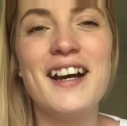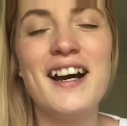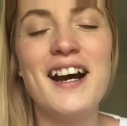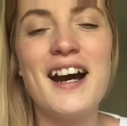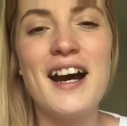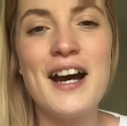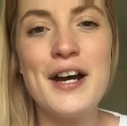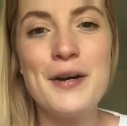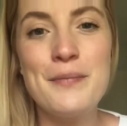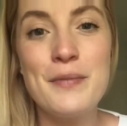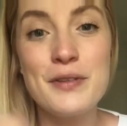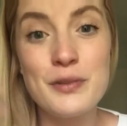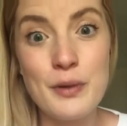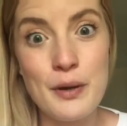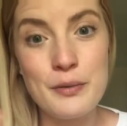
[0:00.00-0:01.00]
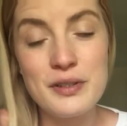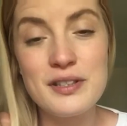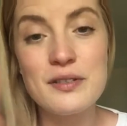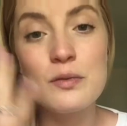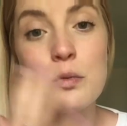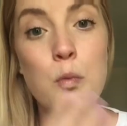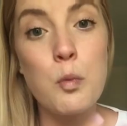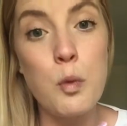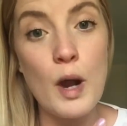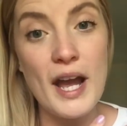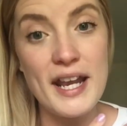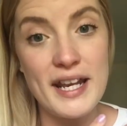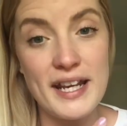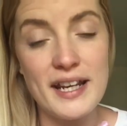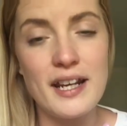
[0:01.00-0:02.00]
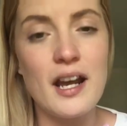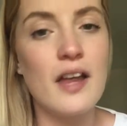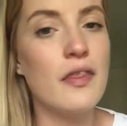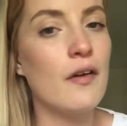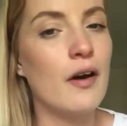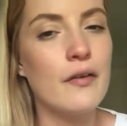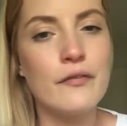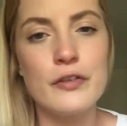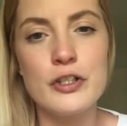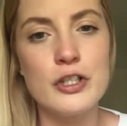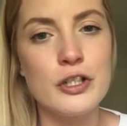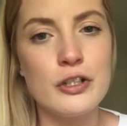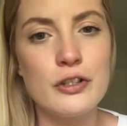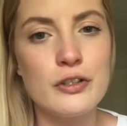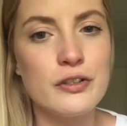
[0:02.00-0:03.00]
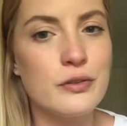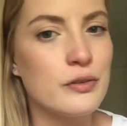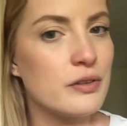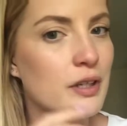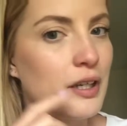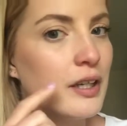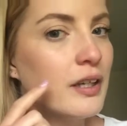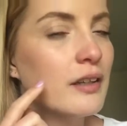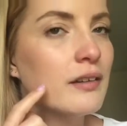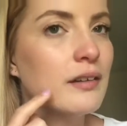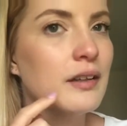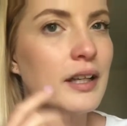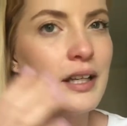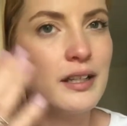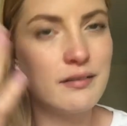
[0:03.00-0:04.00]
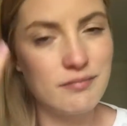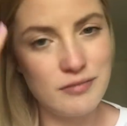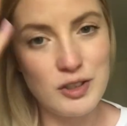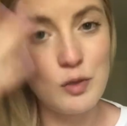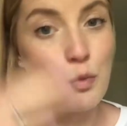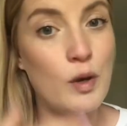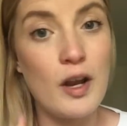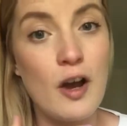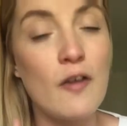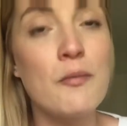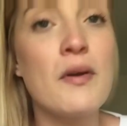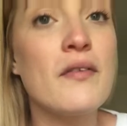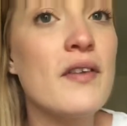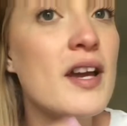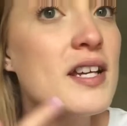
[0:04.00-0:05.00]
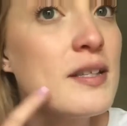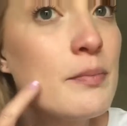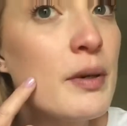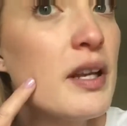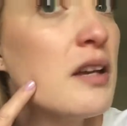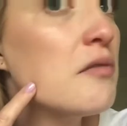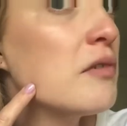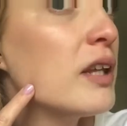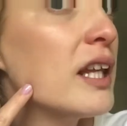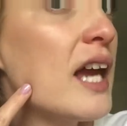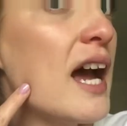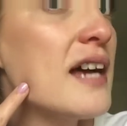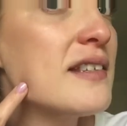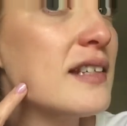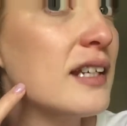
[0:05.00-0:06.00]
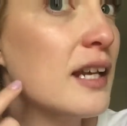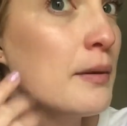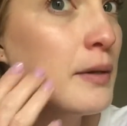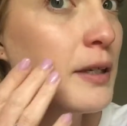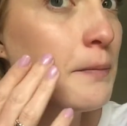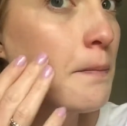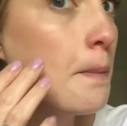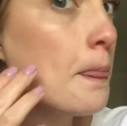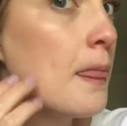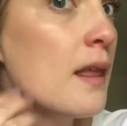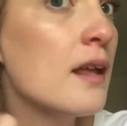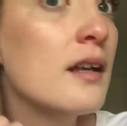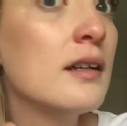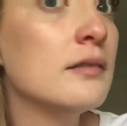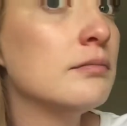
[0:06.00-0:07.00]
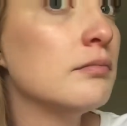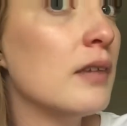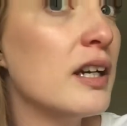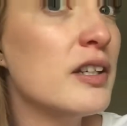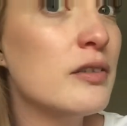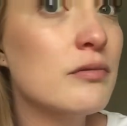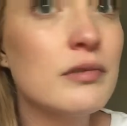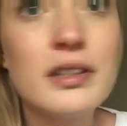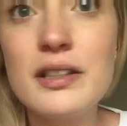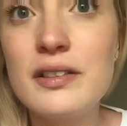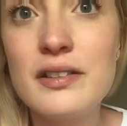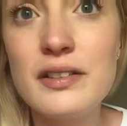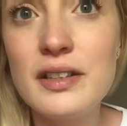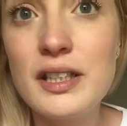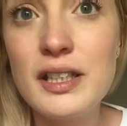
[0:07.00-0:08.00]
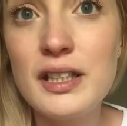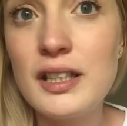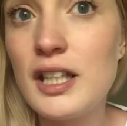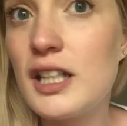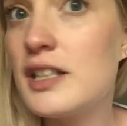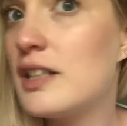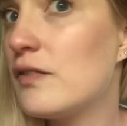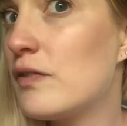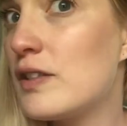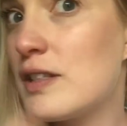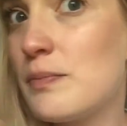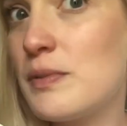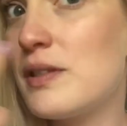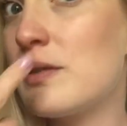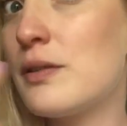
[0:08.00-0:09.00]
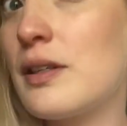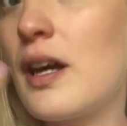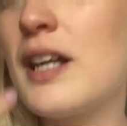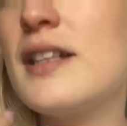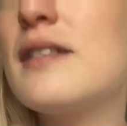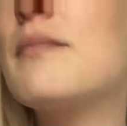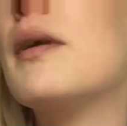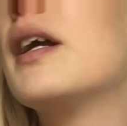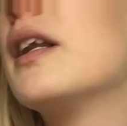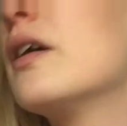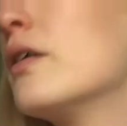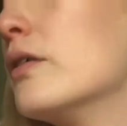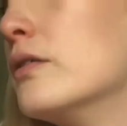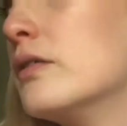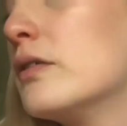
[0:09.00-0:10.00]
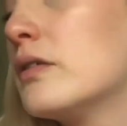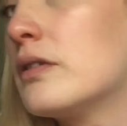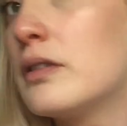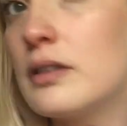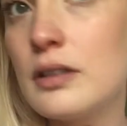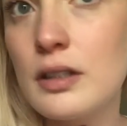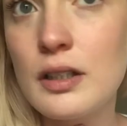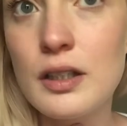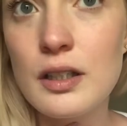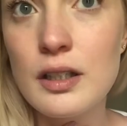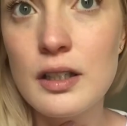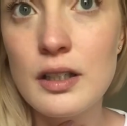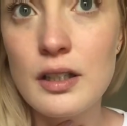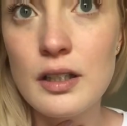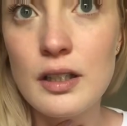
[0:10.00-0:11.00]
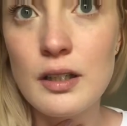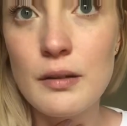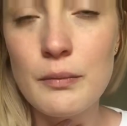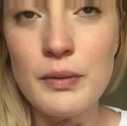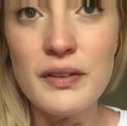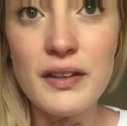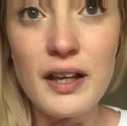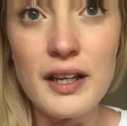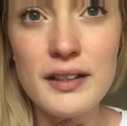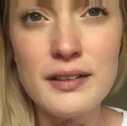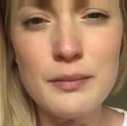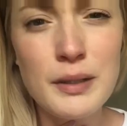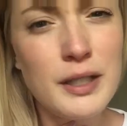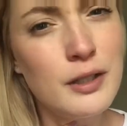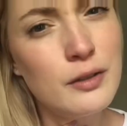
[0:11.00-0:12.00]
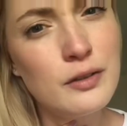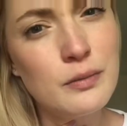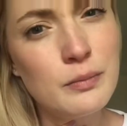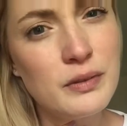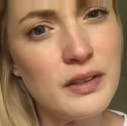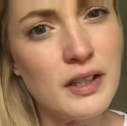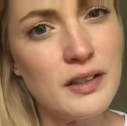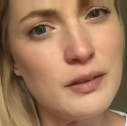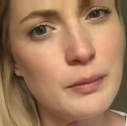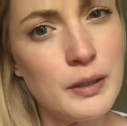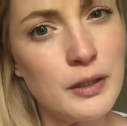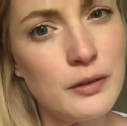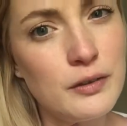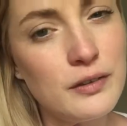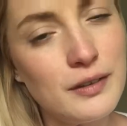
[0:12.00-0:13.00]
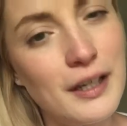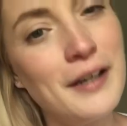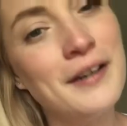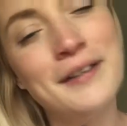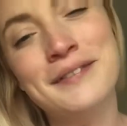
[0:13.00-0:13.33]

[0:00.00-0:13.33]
so I was sweating, and I thought for sure this is gonna like sweat off my face, but it really hasn't. I mean, I don't really see a difference besides my nose. Besides my nose? Besides my nose, yeah.